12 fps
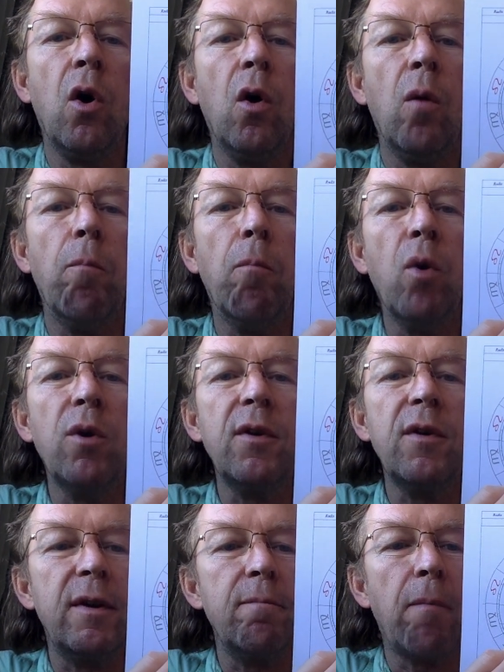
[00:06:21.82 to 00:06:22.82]

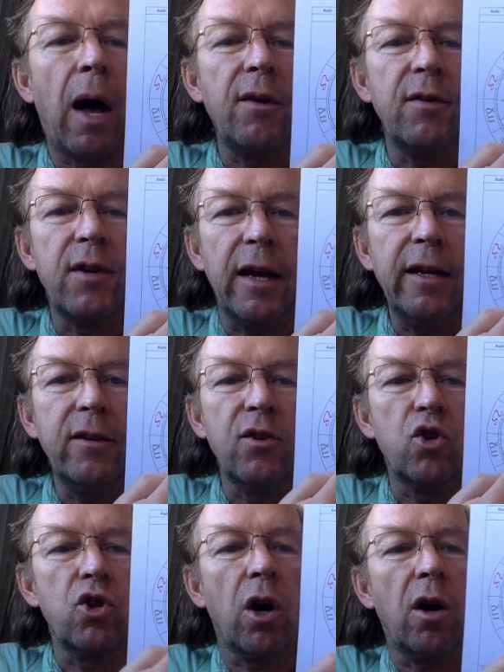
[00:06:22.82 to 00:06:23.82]
mundane
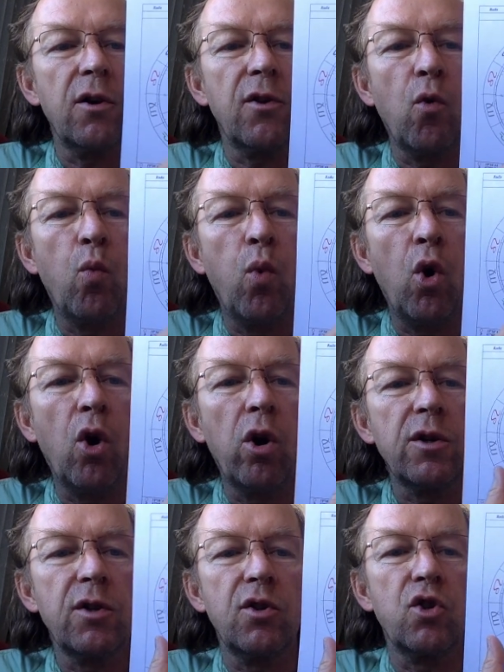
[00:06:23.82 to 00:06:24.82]
chart, the
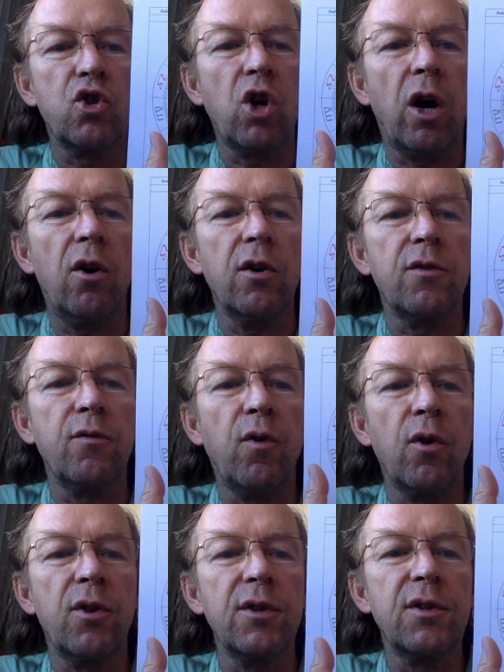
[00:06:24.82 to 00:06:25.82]
world chart
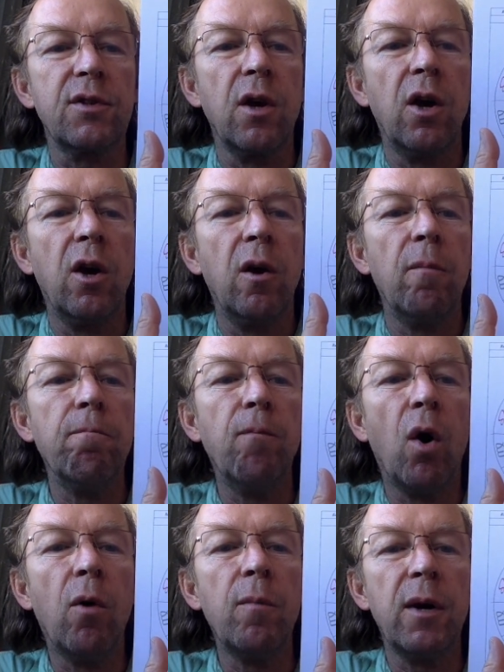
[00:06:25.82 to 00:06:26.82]
for this
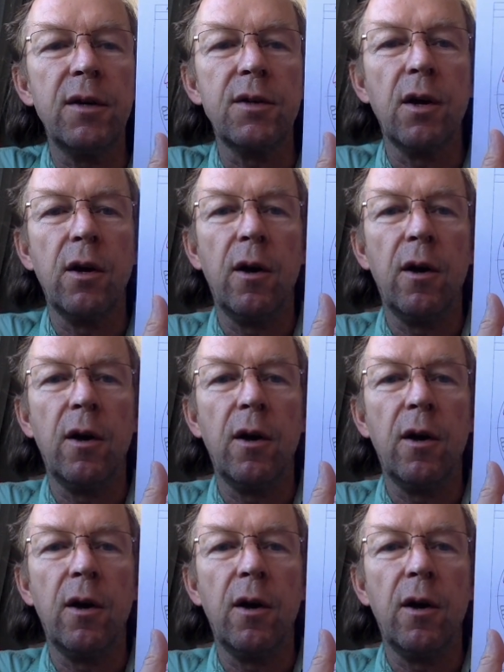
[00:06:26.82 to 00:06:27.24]
moment,